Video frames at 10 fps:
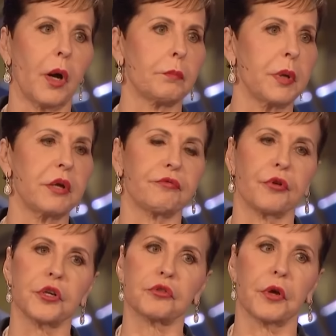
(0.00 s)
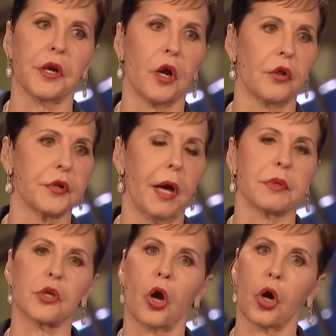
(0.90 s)
what, being frustrated all the
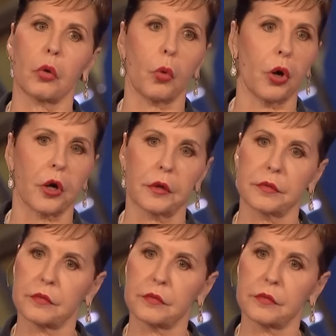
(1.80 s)
time is hard work.